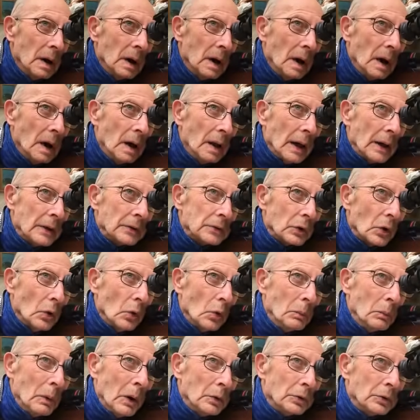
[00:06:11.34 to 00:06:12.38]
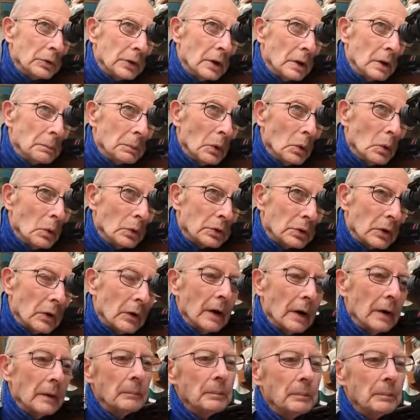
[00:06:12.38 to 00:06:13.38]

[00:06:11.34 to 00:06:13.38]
And that's almost in the bullseye.